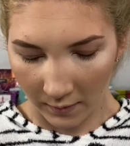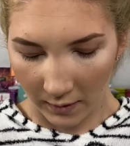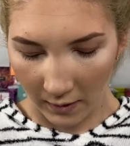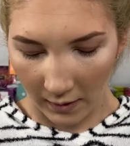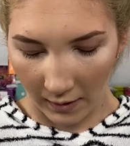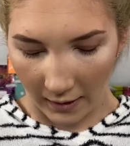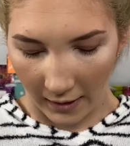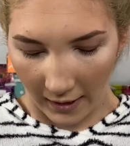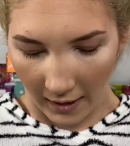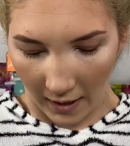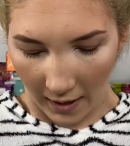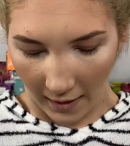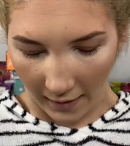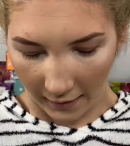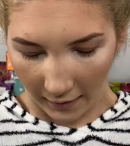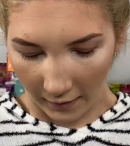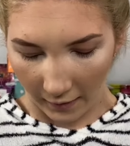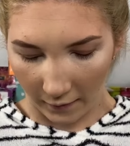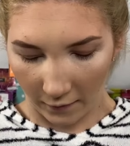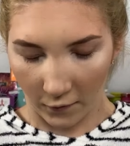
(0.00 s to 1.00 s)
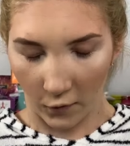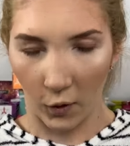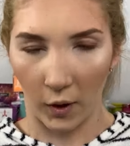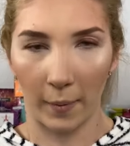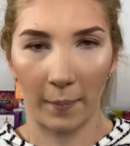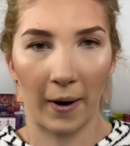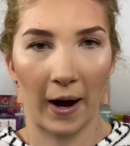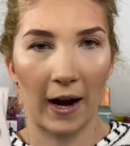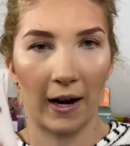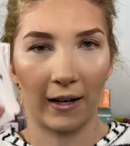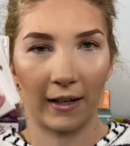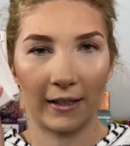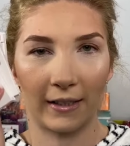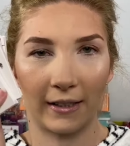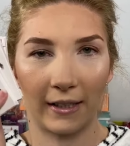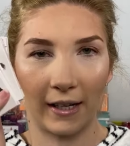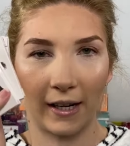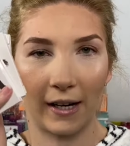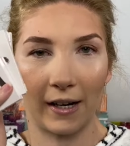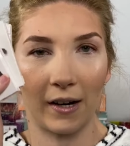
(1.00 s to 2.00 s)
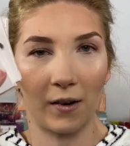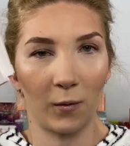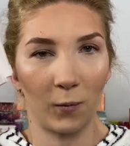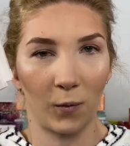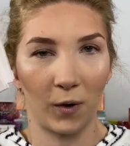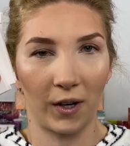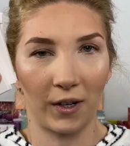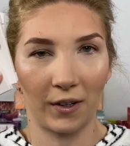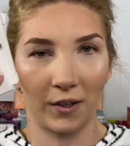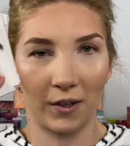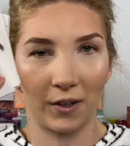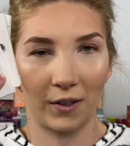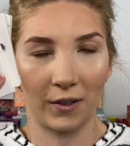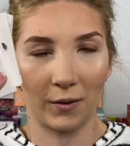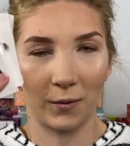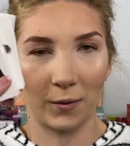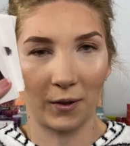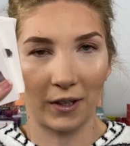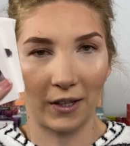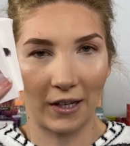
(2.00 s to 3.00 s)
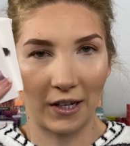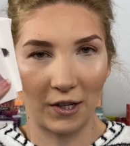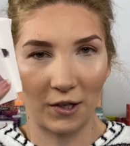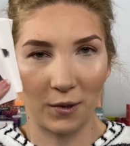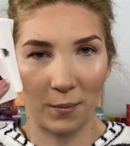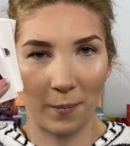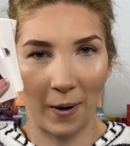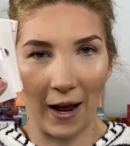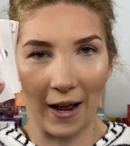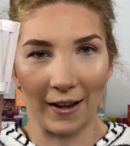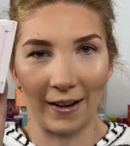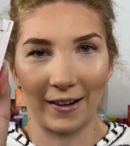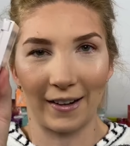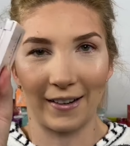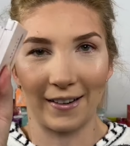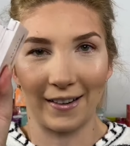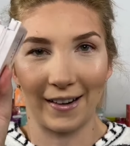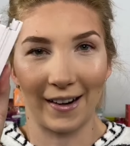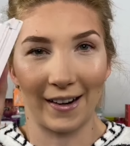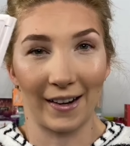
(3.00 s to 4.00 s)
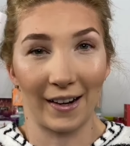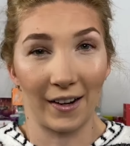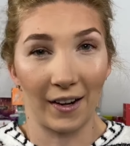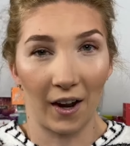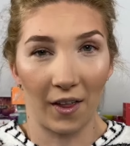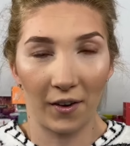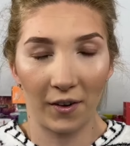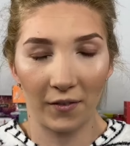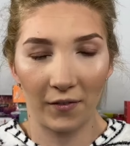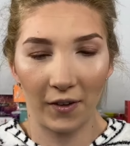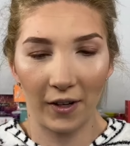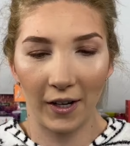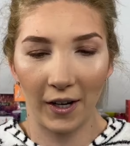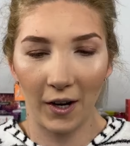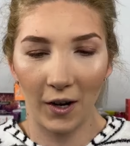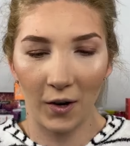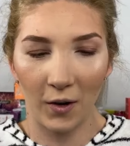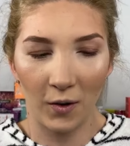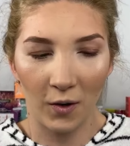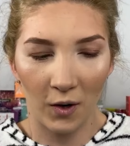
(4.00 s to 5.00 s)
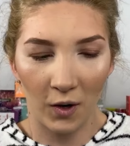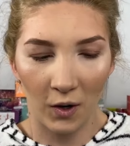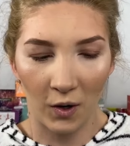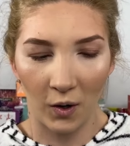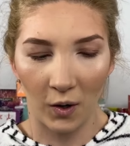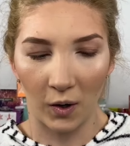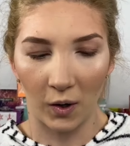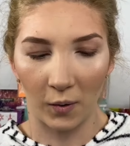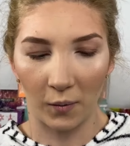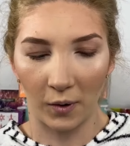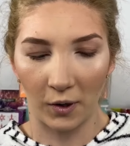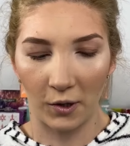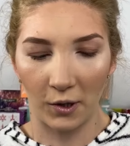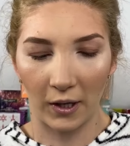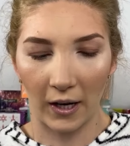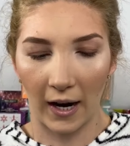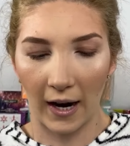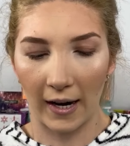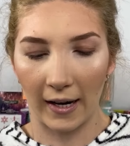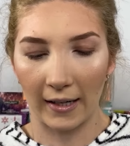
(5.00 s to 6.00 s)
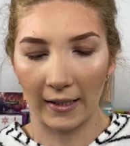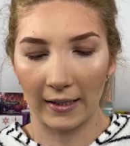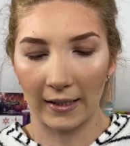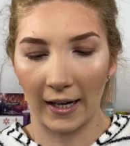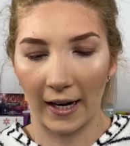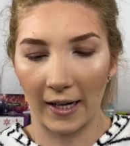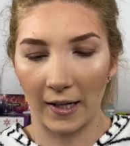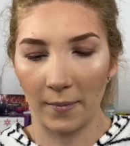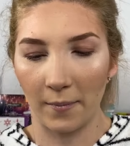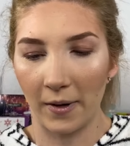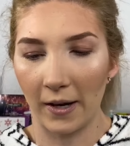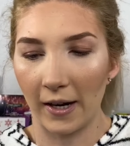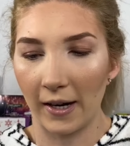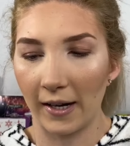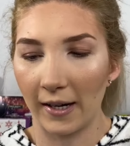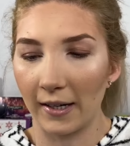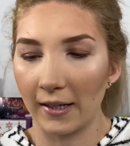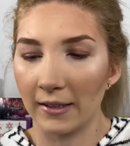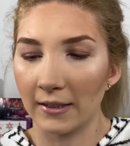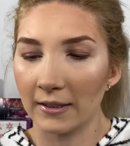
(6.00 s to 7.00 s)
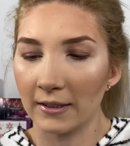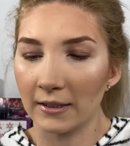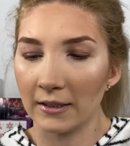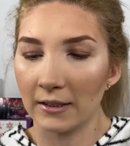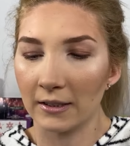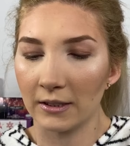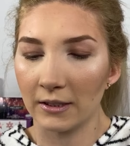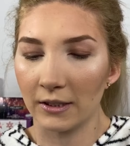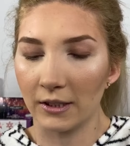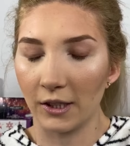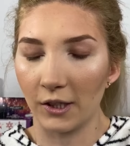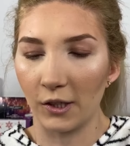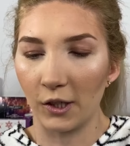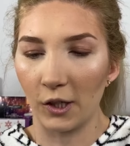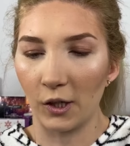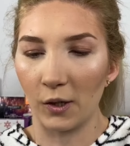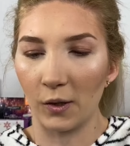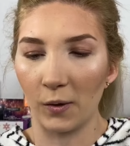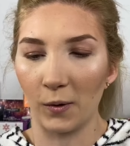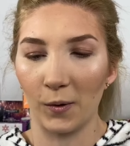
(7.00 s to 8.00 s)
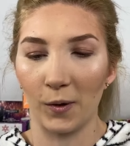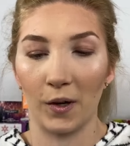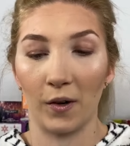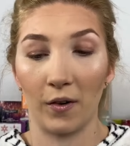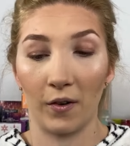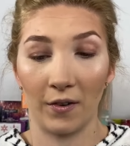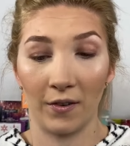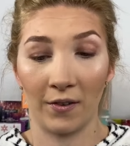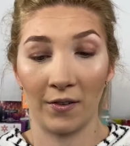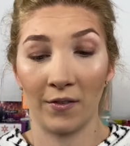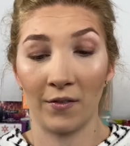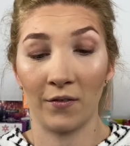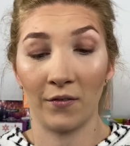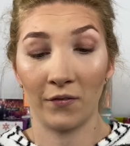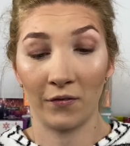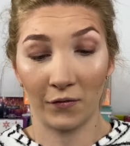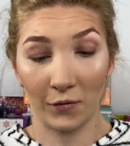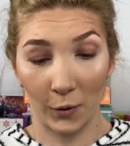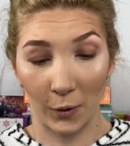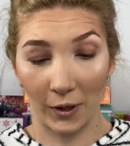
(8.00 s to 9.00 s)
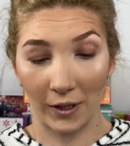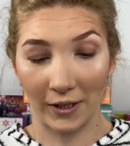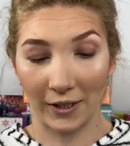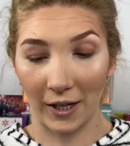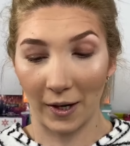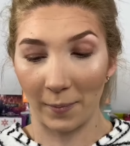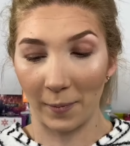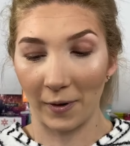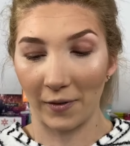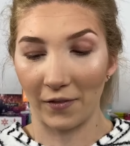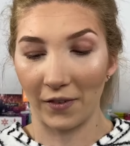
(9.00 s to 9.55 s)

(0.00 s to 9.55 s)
the other 4 palettes, 1 look with each palette in another video? Or would you guys like me to do 4 separate